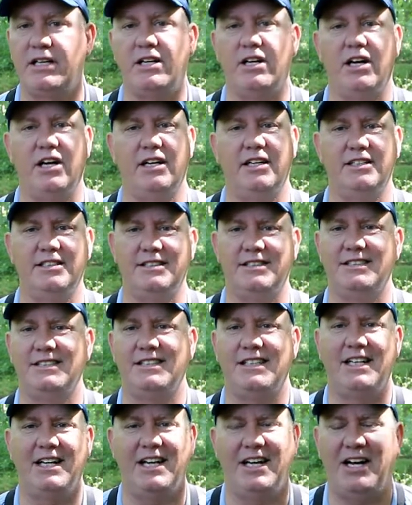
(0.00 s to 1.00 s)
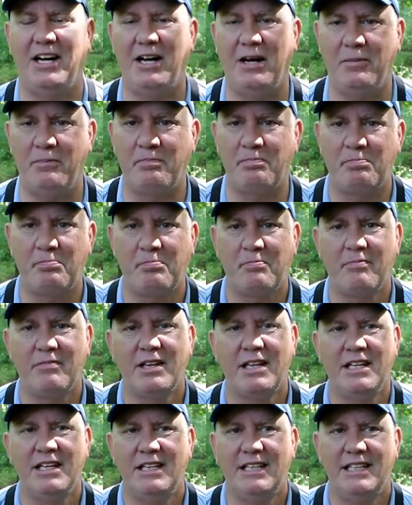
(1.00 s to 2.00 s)
because um,
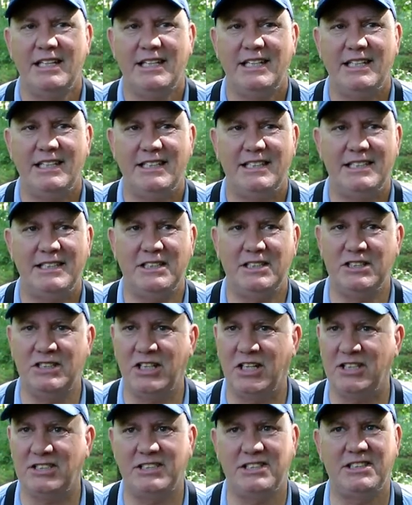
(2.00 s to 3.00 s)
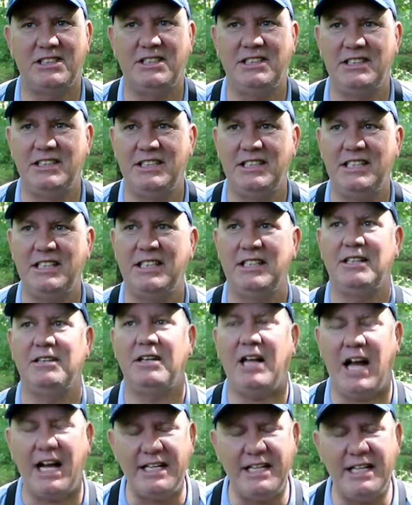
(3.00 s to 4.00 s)
just
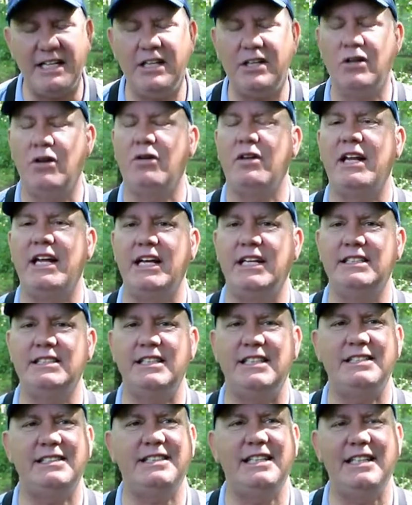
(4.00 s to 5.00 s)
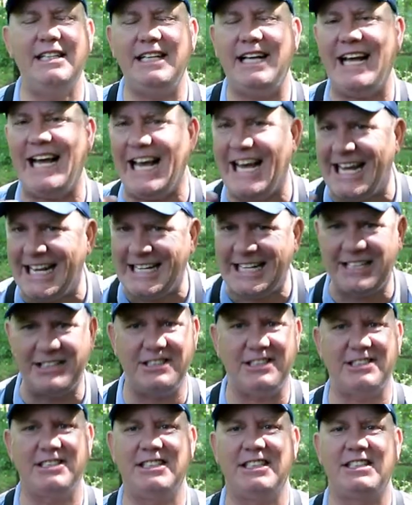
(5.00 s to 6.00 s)
I didn't know they existed, and they're
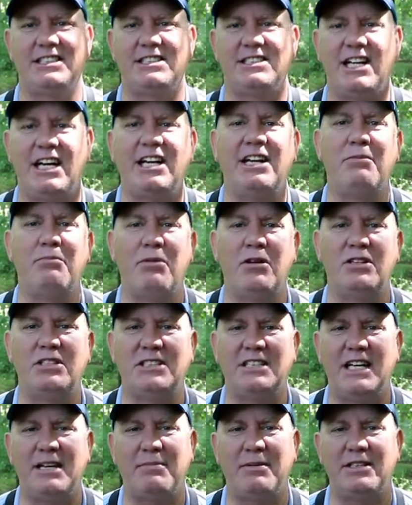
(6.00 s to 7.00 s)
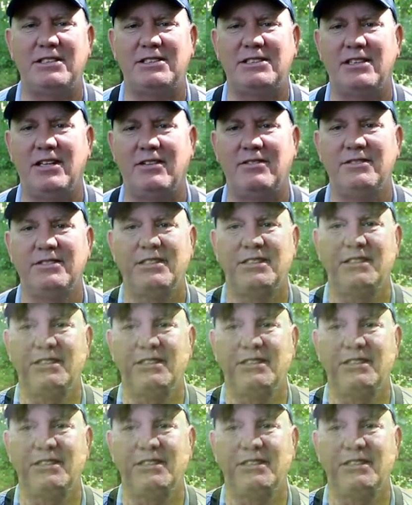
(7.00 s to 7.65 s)
just an exciting bird to take pictures of.